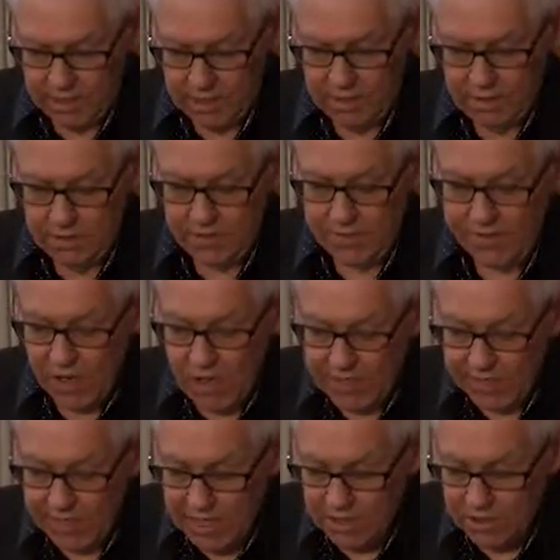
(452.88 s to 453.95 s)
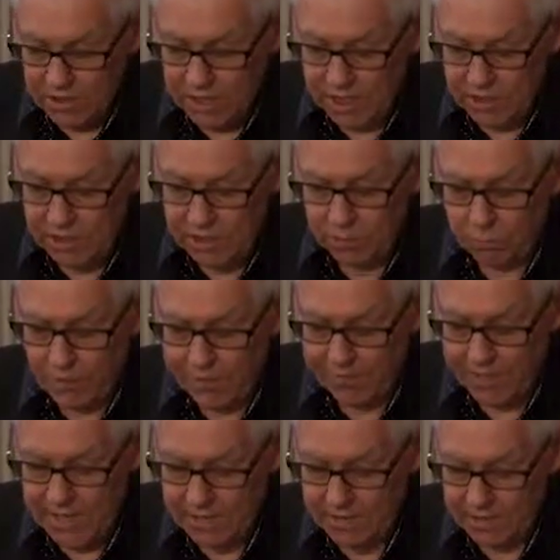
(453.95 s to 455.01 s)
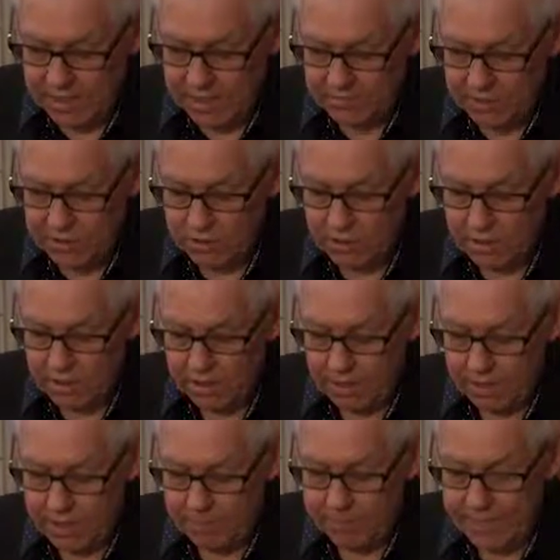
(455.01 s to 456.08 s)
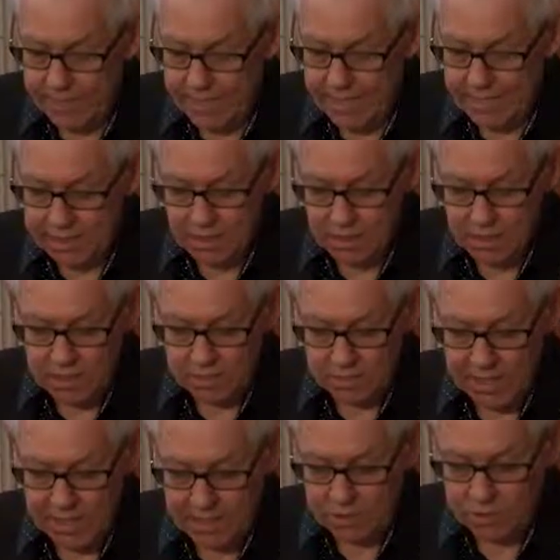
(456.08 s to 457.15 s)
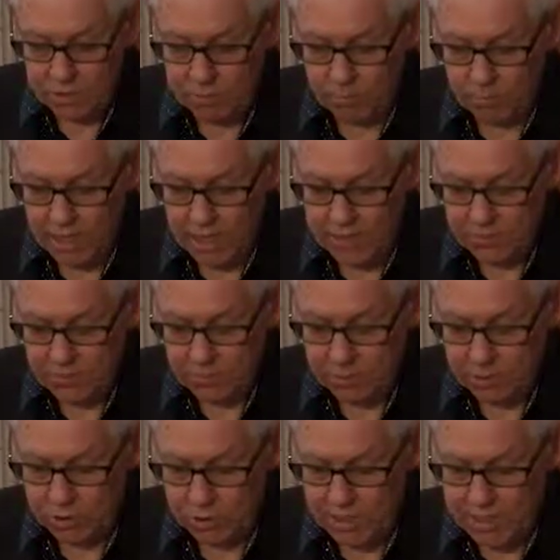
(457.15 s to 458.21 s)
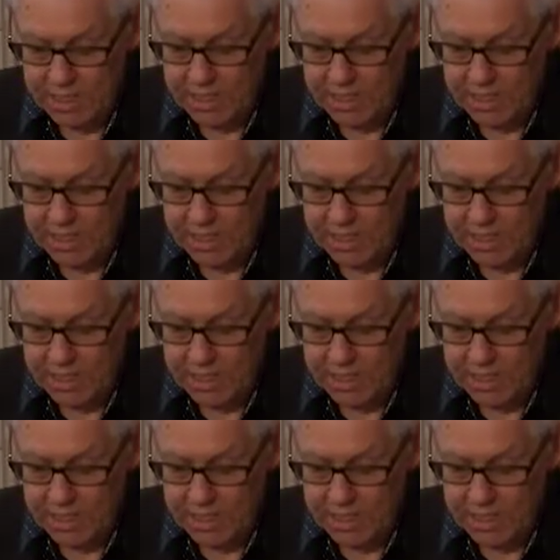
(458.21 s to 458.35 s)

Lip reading: In the five case studies, we found efforts to catalyse partnership relations between